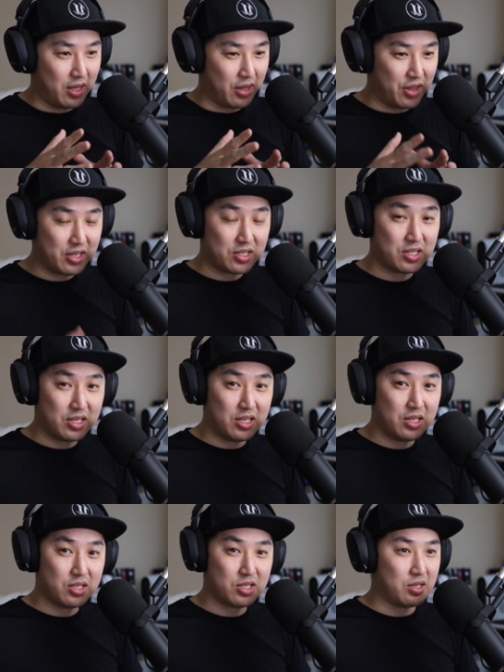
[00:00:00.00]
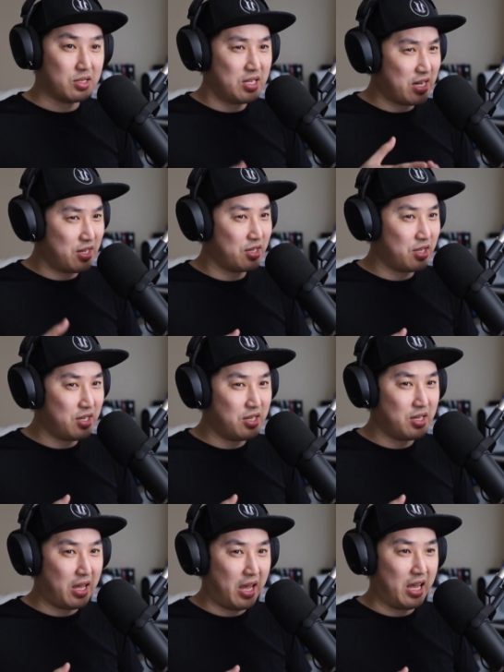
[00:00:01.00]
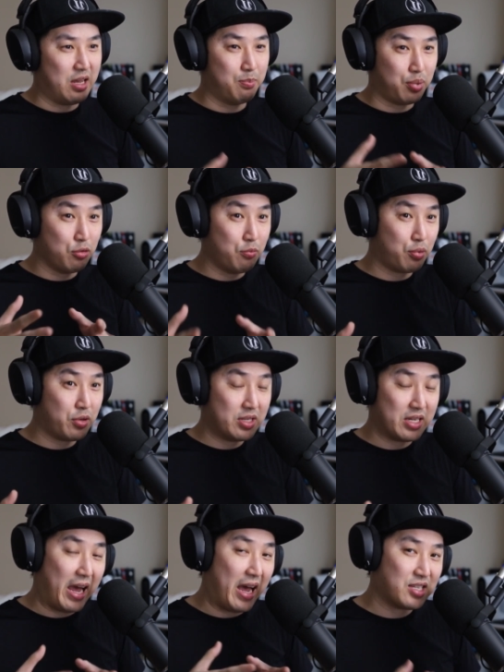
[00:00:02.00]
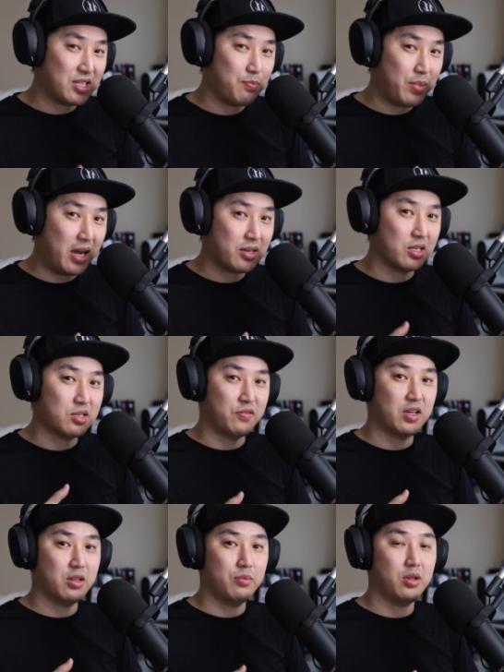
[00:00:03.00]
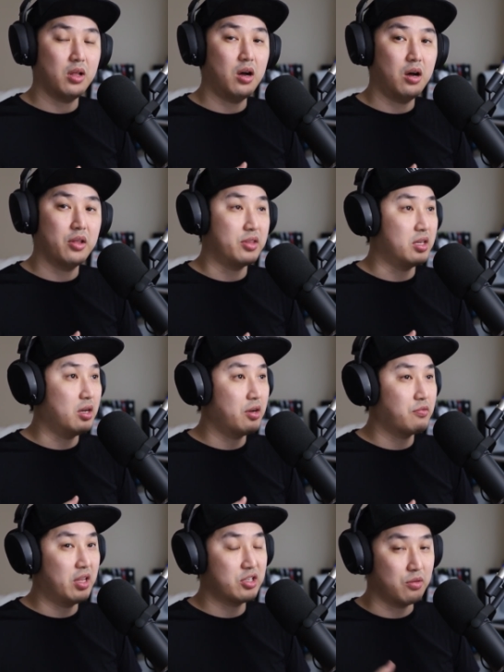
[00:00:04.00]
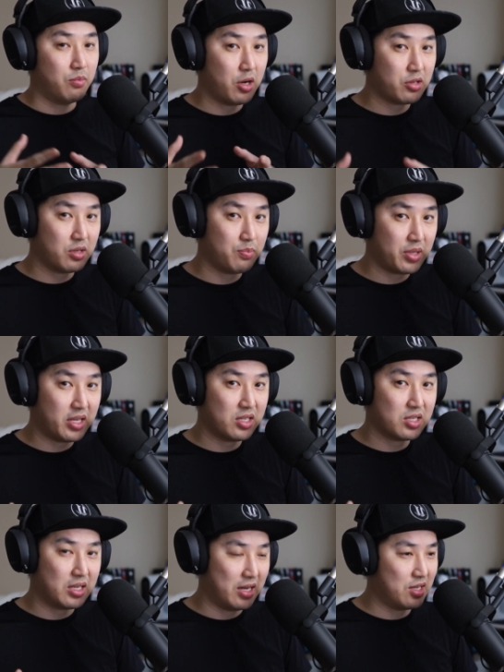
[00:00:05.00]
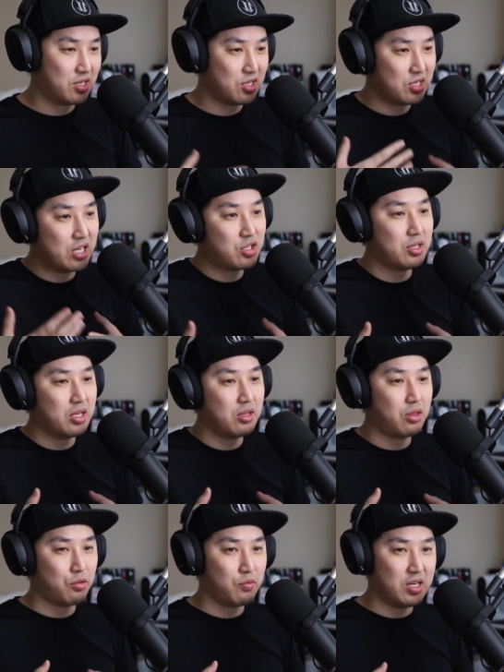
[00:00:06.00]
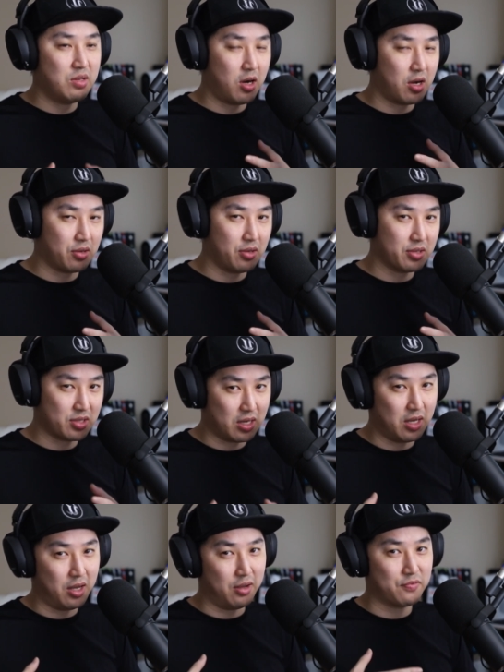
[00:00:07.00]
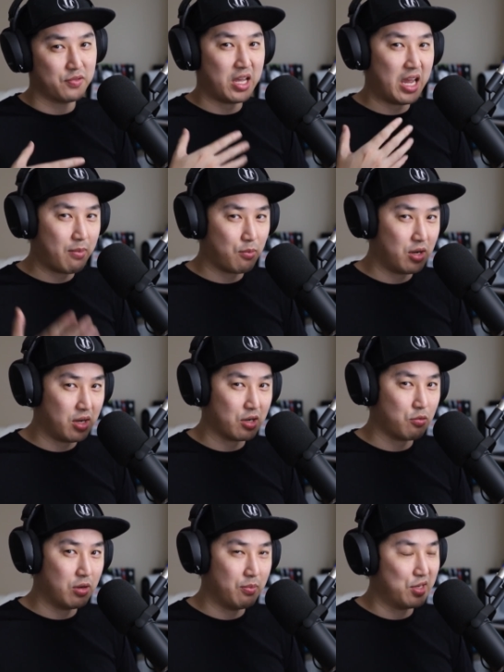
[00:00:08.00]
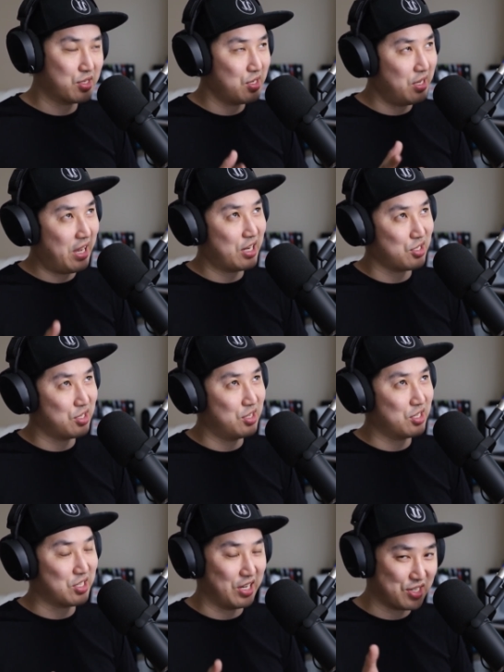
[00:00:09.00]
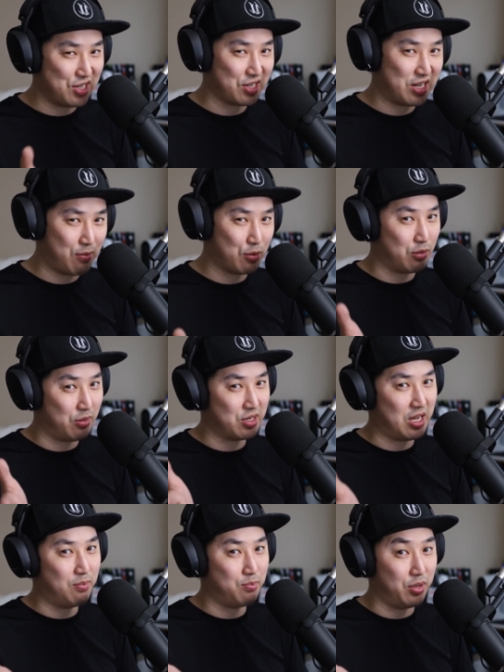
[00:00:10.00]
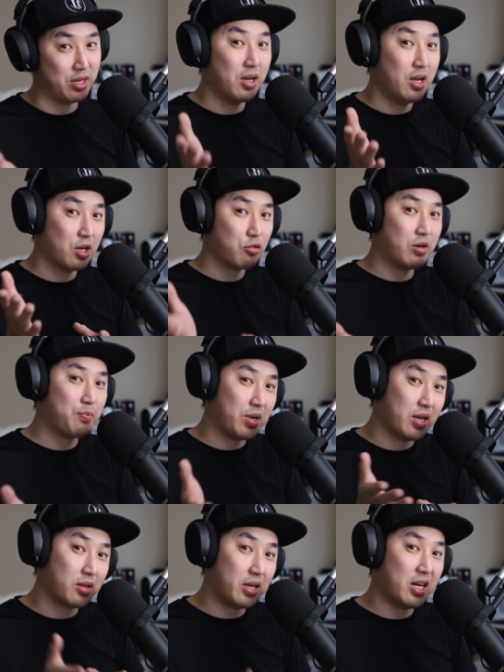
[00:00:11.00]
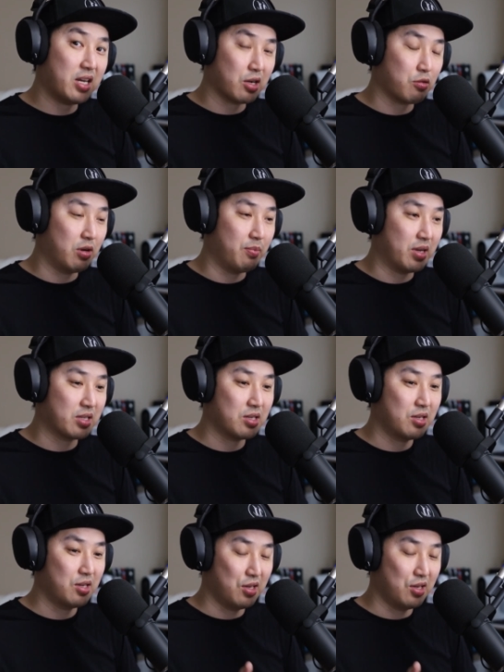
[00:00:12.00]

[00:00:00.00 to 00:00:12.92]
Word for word: This is technically a Blueprint Asset Pack that's available on the Unreal Engine Marketplace, and it's essentially three D models of camera equipment. Actually, in this case, not camera equipment yet, but grip and lighting equipment